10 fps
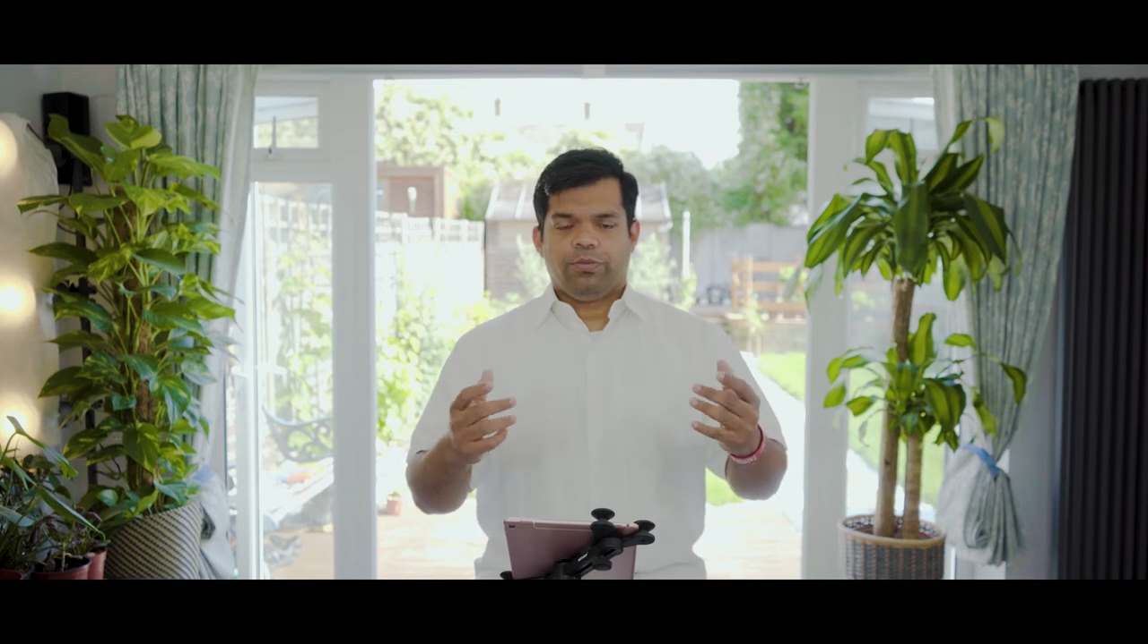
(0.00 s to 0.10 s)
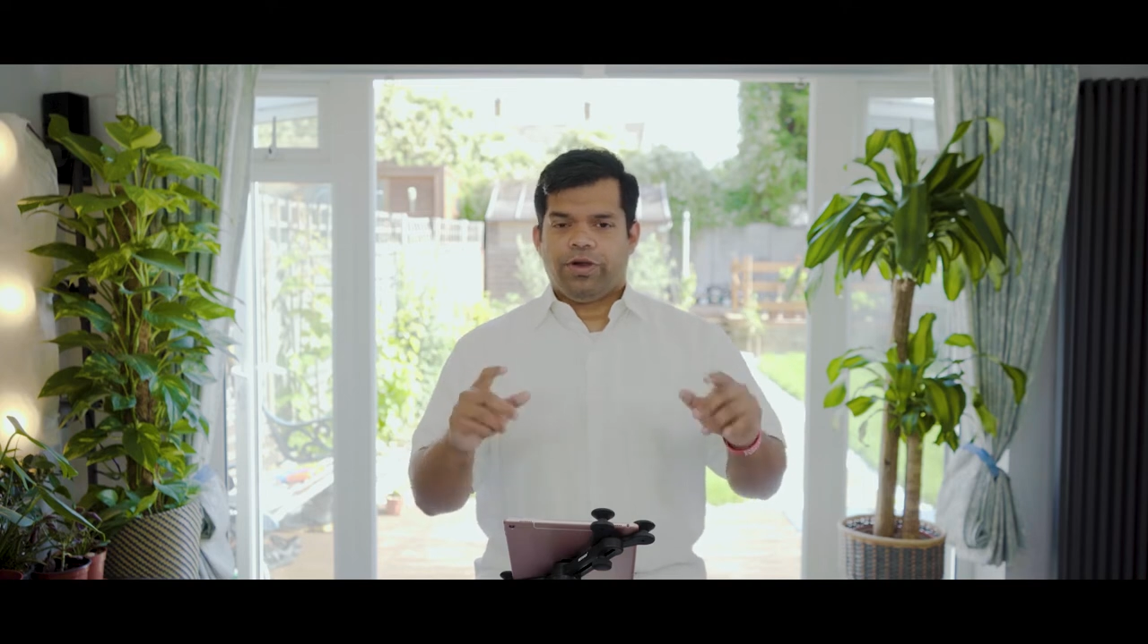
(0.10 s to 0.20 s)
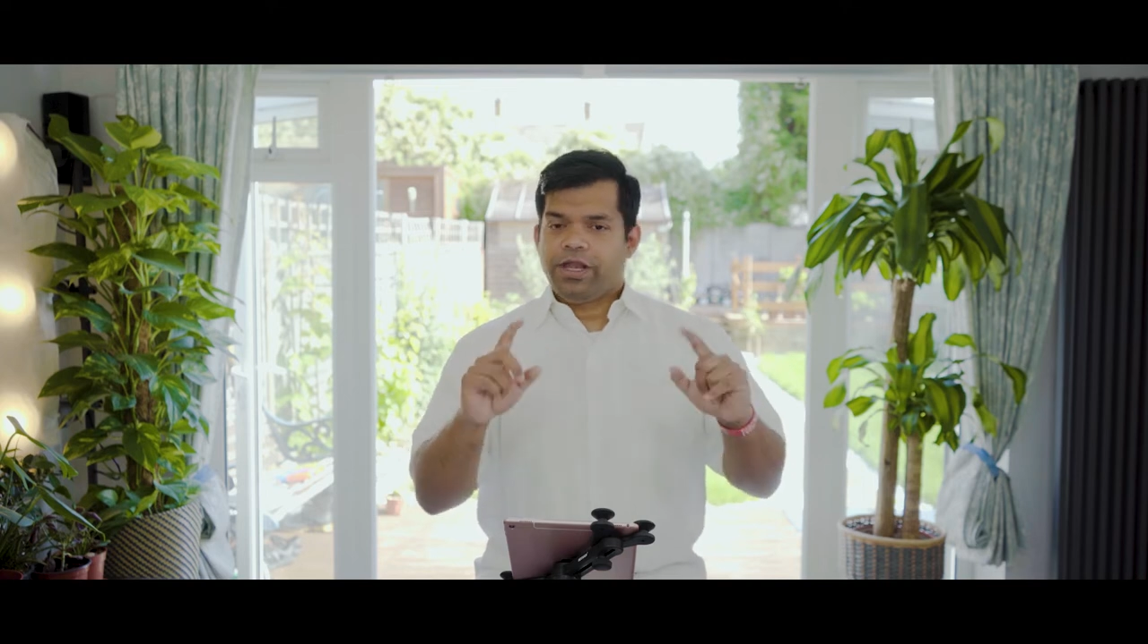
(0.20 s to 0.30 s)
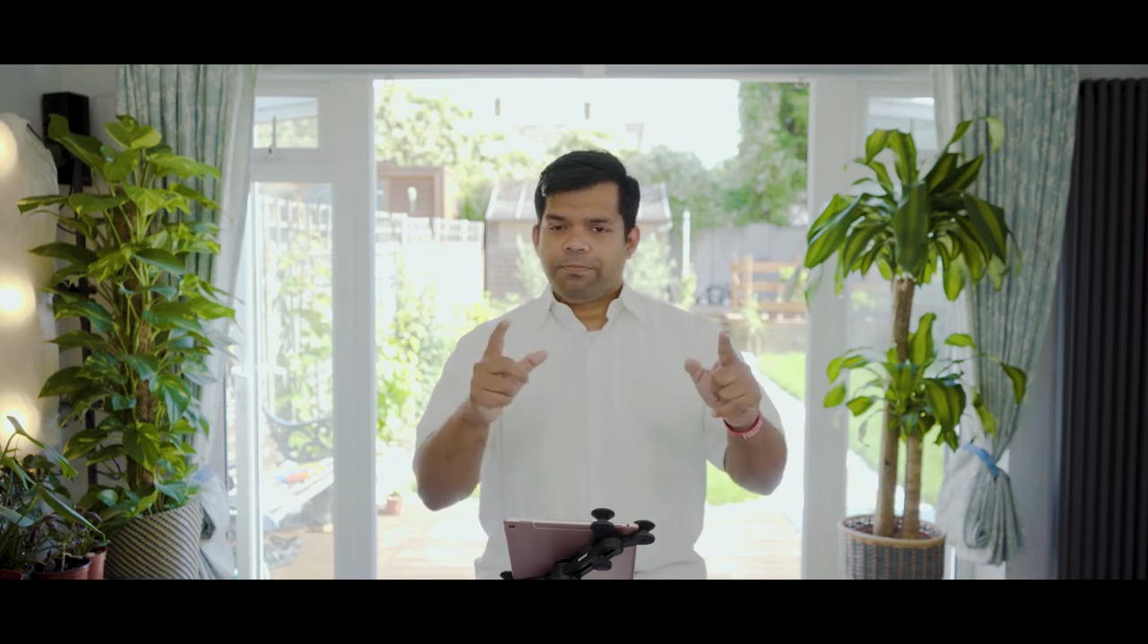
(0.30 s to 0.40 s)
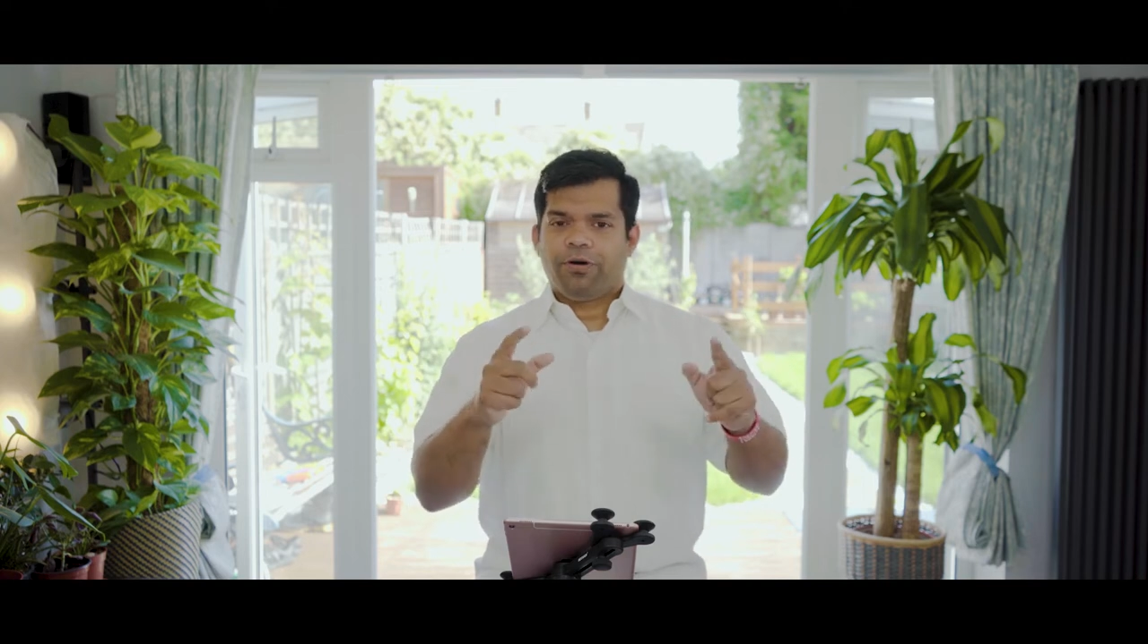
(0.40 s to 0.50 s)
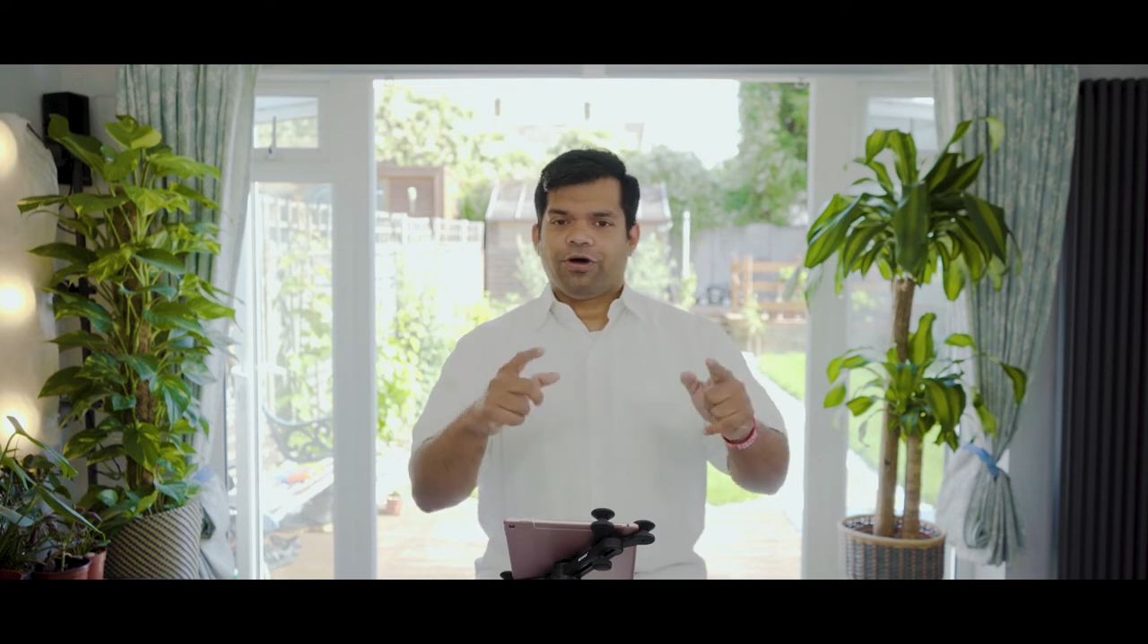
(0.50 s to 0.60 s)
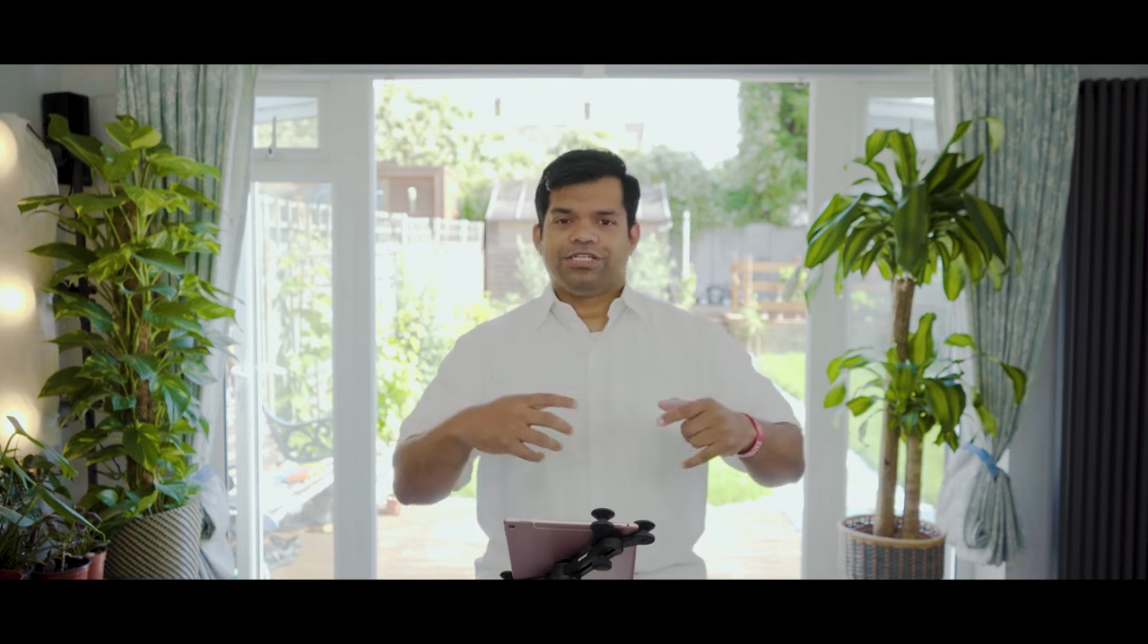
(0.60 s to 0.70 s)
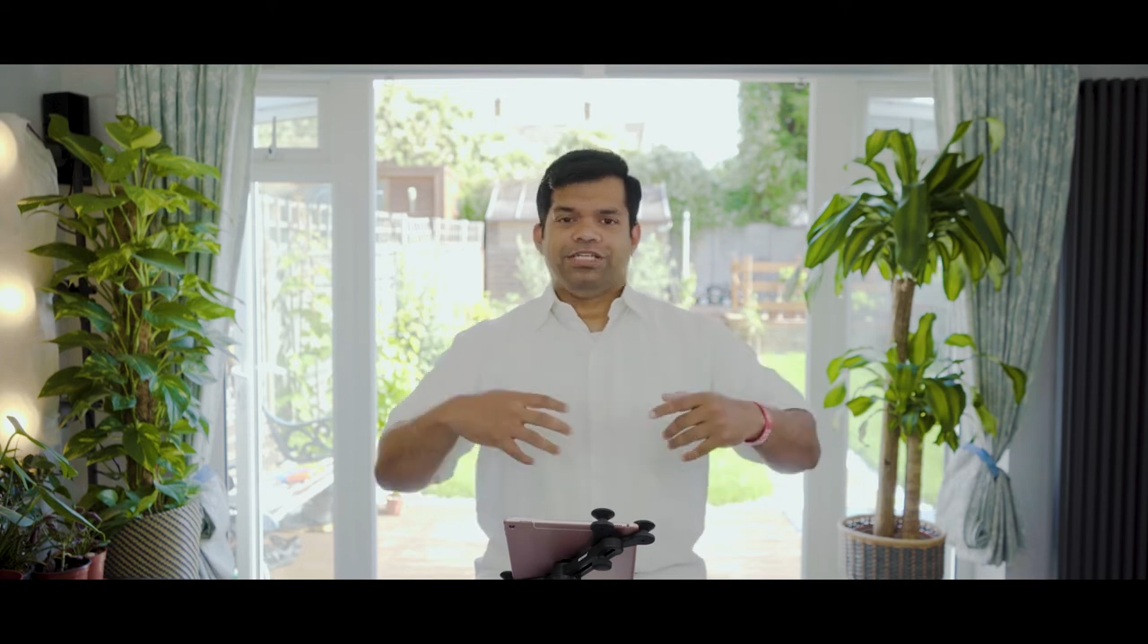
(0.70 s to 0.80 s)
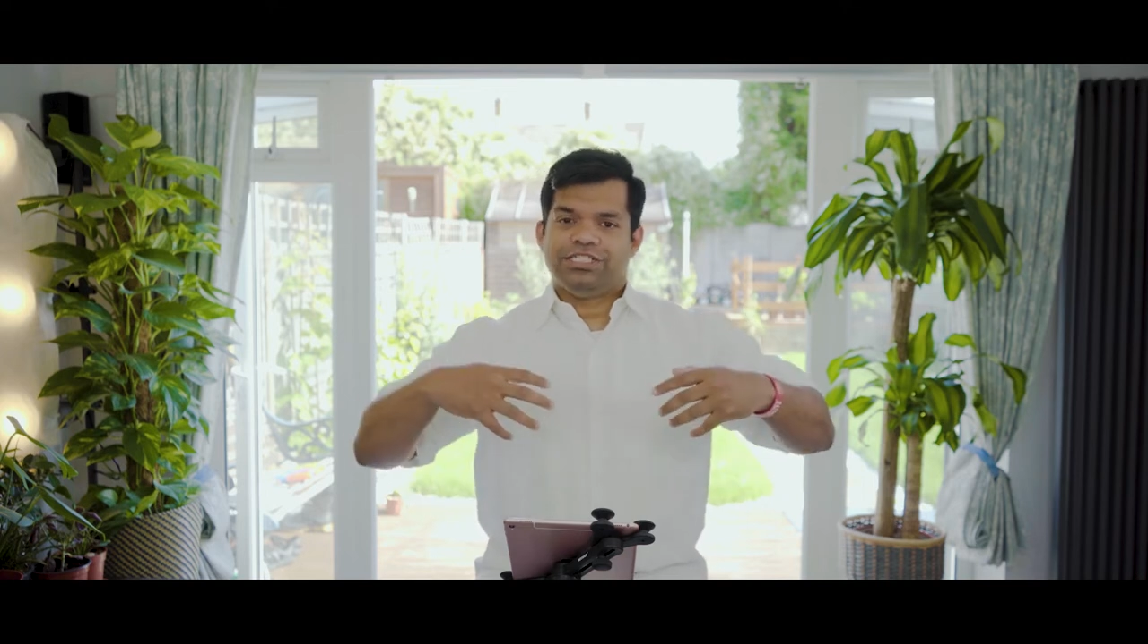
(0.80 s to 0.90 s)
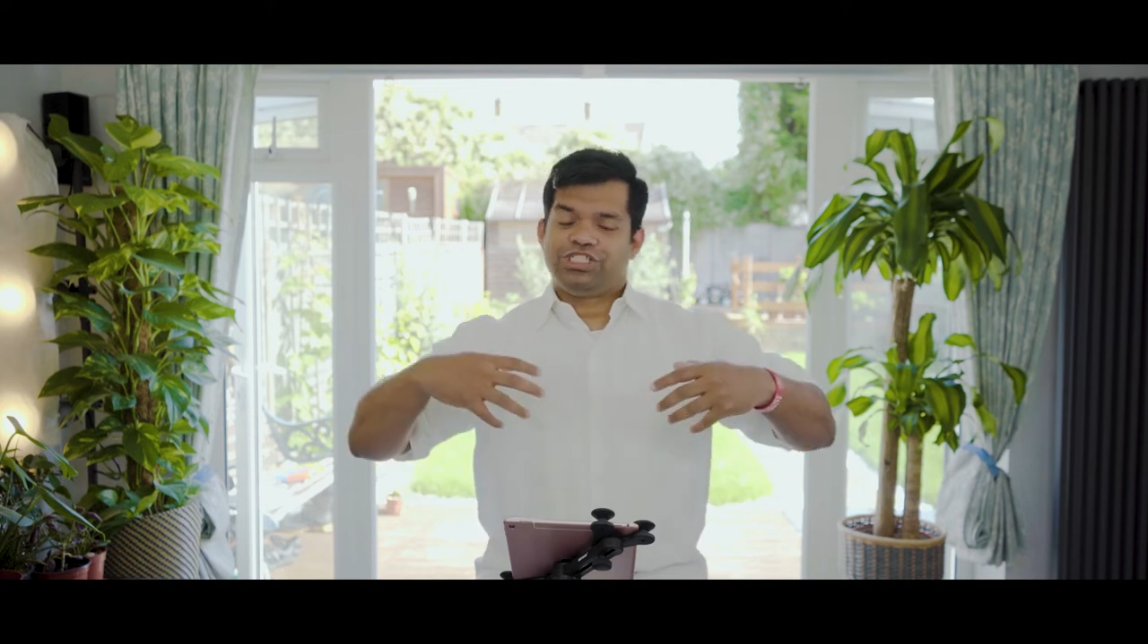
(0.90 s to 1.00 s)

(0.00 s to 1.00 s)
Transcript: Very important,